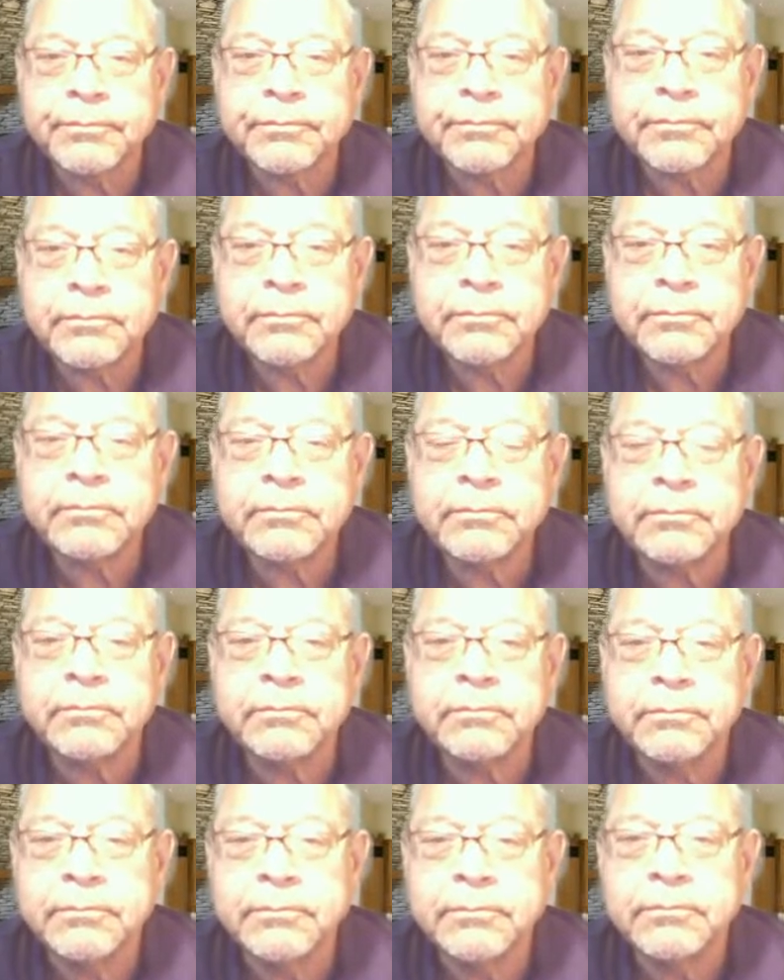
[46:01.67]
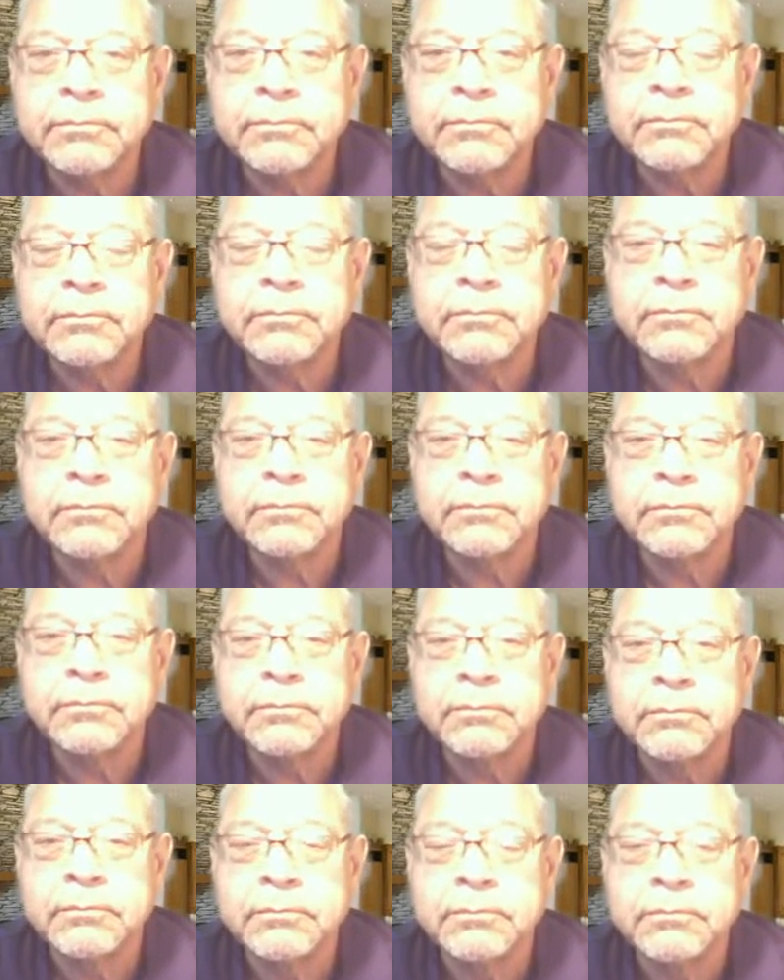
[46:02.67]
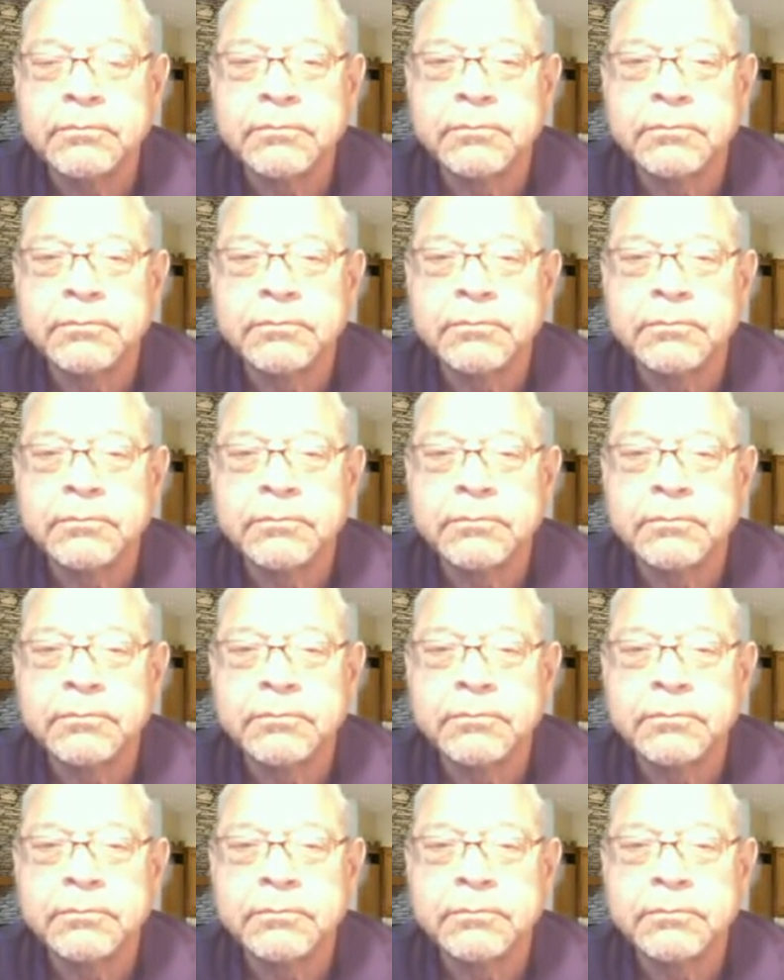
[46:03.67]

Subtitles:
(silent)